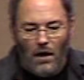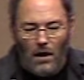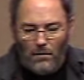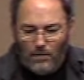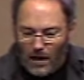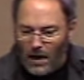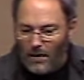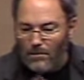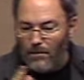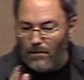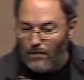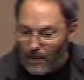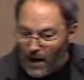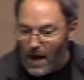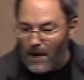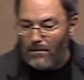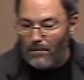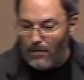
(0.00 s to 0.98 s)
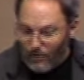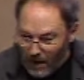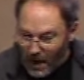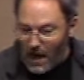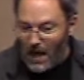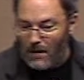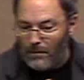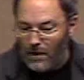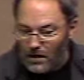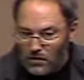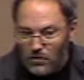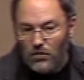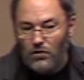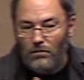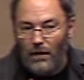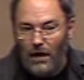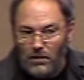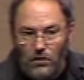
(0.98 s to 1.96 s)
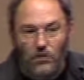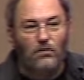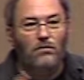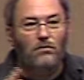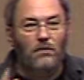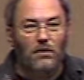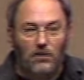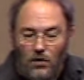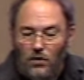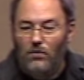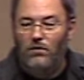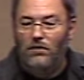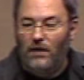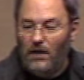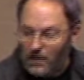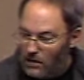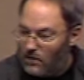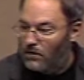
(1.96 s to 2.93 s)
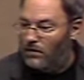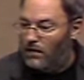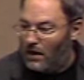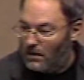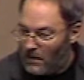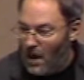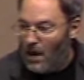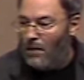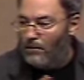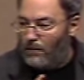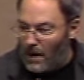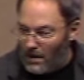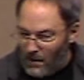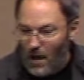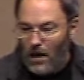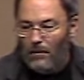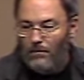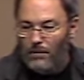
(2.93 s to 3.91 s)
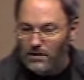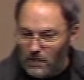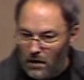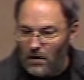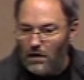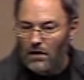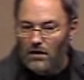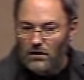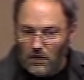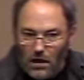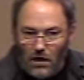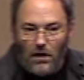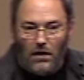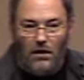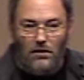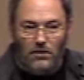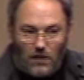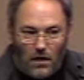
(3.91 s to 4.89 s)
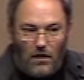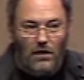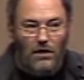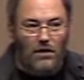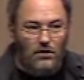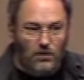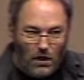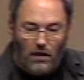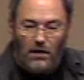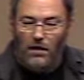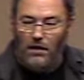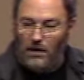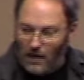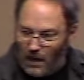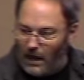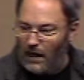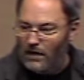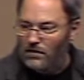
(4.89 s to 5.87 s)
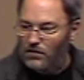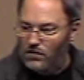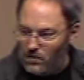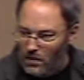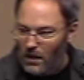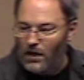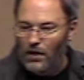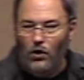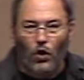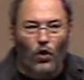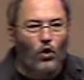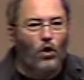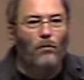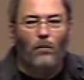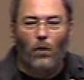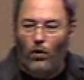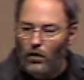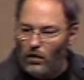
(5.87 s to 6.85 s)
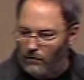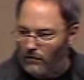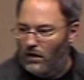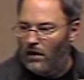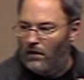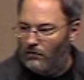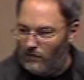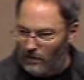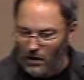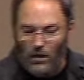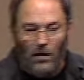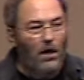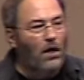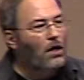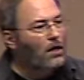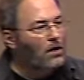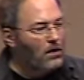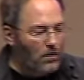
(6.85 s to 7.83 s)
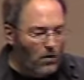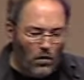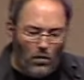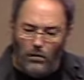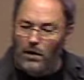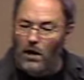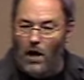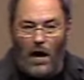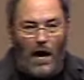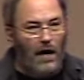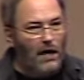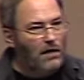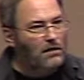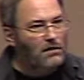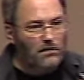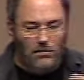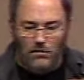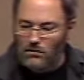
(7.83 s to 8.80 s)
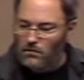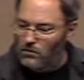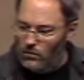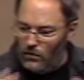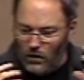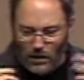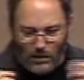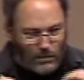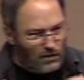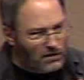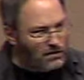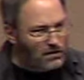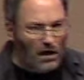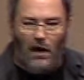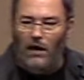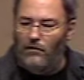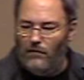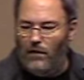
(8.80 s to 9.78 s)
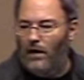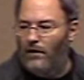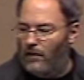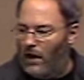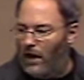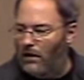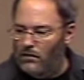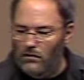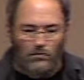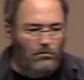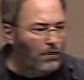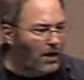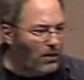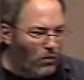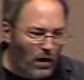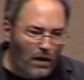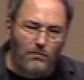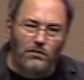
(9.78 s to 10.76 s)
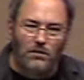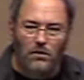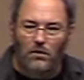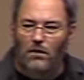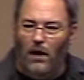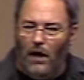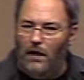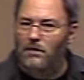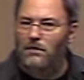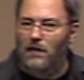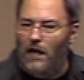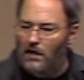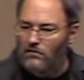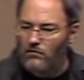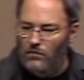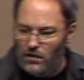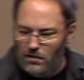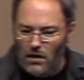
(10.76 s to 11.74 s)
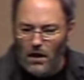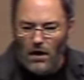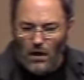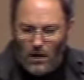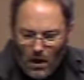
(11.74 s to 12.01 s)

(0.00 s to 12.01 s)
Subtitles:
Ba ba ba ba do ba do da do da do da ba ba chunka chunka chunka chunka. It kind of has this like locomotive kind of feel. Coleman Hawkins really personified that, and Ben Webster, a lot of saxophone players.